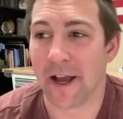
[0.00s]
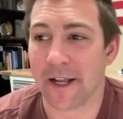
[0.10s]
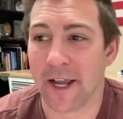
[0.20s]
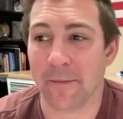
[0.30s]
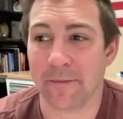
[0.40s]

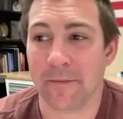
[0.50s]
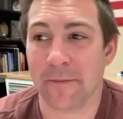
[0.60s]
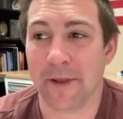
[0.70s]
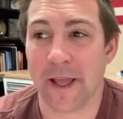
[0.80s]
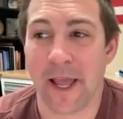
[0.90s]

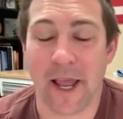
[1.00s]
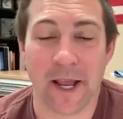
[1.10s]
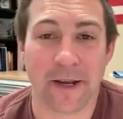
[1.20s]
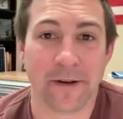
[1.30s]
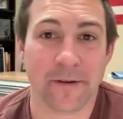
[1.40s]
come
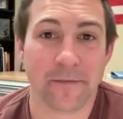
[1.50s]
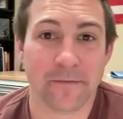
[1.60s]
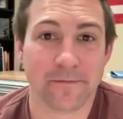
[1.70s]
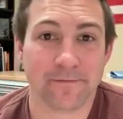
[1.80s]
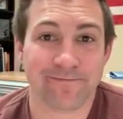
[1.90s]
and
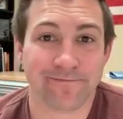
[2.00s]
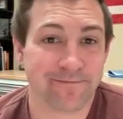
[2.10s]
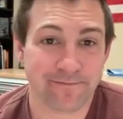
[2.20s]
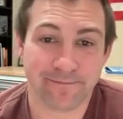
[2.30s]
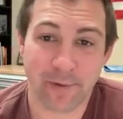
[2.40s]

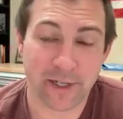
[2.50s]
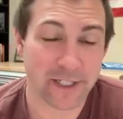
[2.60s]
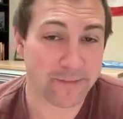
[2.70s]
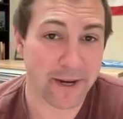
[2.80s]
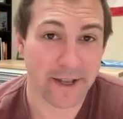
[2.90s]

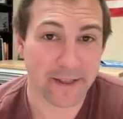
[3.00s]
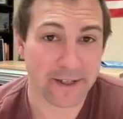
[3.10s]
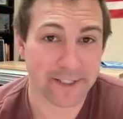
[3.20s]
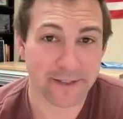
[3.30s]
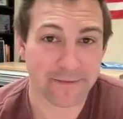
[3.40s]
participate in
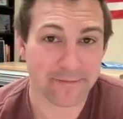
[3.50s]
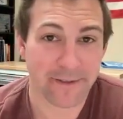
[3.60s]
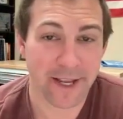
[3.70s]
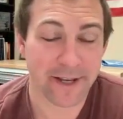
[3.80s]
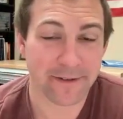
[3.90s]
this
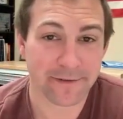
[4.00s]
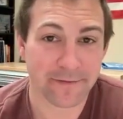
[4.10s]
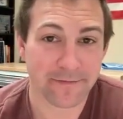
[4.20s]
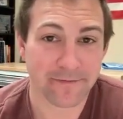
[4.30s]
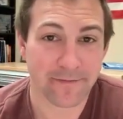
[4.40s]

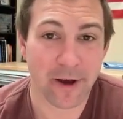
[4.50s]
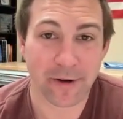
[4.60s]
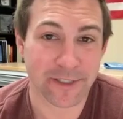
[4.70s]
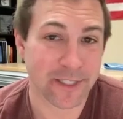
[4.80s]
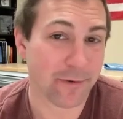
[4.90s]
and
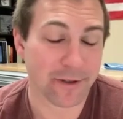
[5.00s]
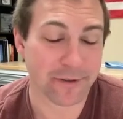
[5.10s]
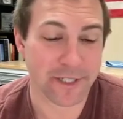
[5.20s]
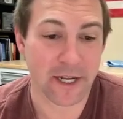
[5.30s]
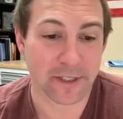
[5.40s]
understand what their
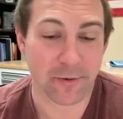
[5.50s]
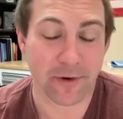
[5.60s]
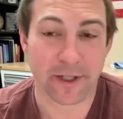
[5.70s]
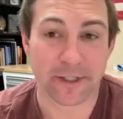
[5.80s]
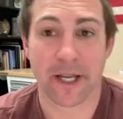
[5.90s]
CI
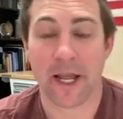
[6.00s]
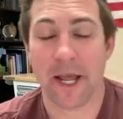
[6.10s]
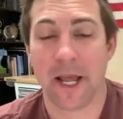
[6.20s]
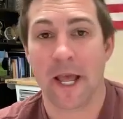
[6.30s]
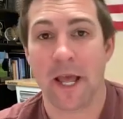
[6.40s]
score is.
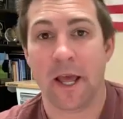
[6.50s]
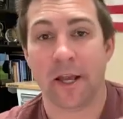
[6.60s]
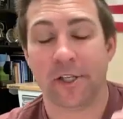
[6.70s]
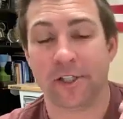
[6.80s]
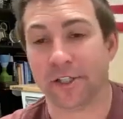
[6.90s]

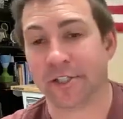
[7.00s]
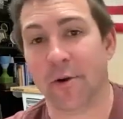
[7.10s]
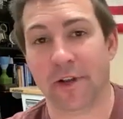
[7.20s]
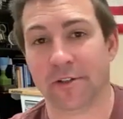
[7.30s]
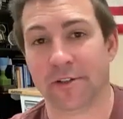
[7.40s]
Just
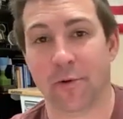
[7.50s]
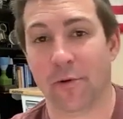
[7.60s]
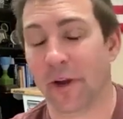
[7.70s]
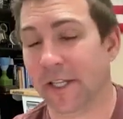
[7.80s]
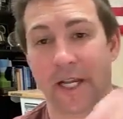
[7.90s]
knowing your
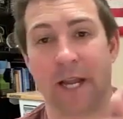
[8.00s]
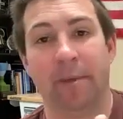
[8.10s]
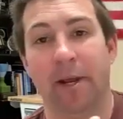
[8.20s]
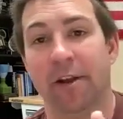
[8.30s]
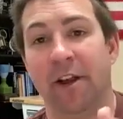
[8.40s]
score isn't going
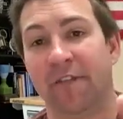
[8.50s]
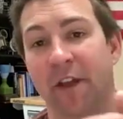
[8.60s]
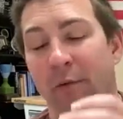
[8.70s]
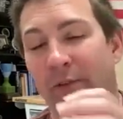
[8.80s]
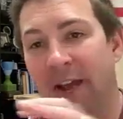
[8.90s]
to be good enough,
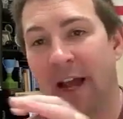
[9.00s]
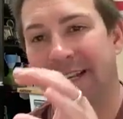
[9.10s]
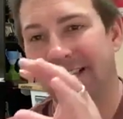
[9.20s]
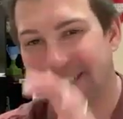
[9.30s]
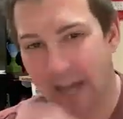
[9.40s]
though. We've got
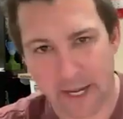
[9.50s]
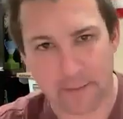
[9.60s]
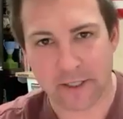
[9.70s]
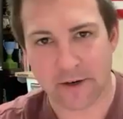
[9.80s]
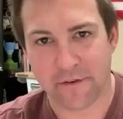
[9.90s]
to
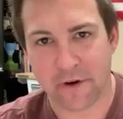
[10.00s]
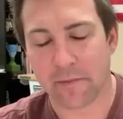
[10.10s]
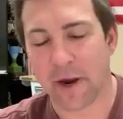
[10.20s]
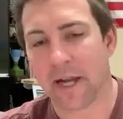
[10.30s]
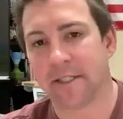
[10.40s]
document our farm
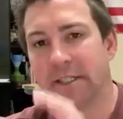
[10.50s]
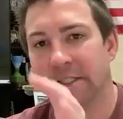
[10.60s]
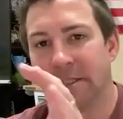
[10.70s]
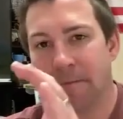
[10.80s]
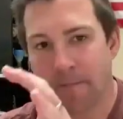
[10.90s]

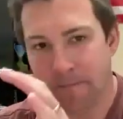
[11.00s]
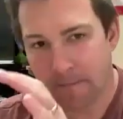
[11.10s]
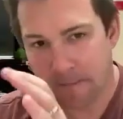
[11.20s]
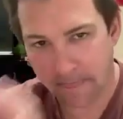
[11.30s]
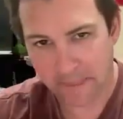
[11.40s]
practices,
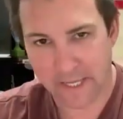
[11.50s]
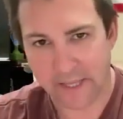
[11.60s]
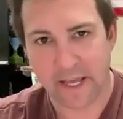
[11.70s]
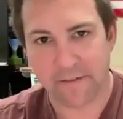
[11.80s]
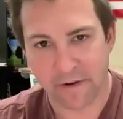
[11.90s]

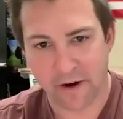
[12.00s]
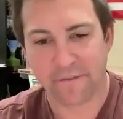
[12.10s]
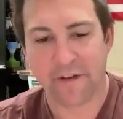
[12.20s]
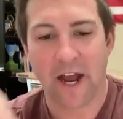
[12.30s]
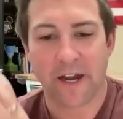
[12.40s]
get that
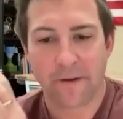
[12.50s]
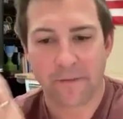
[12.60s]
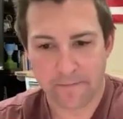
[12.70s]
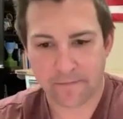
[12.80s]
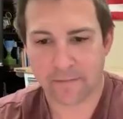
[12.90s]
verified,
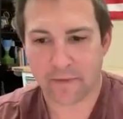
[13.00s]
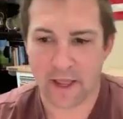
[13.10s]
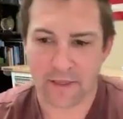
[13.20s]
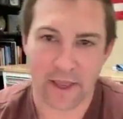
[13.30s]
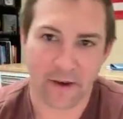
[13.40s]

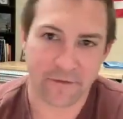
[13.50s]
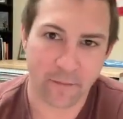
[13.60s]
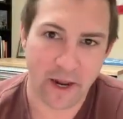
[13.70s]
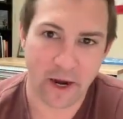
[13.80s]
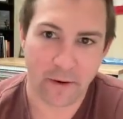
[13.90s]
and then
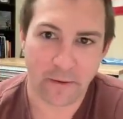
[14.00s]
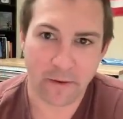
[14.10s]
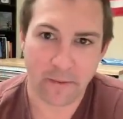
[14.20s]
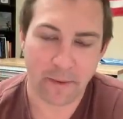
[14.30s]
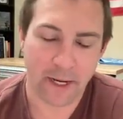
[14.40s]
from there,
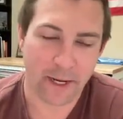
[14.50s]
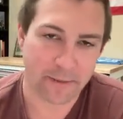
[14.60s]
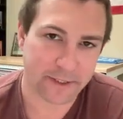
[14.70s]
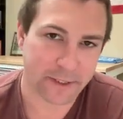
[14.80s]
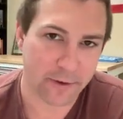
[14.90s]
being
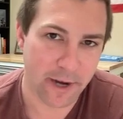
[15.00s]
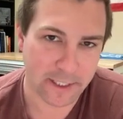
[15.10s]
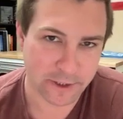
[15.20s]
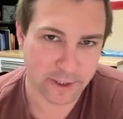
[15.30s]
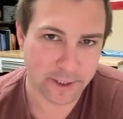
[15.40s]
able to
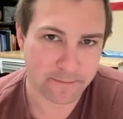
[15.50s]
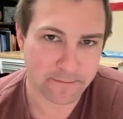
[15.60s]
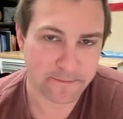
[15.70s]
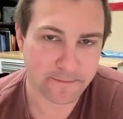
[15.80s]
actually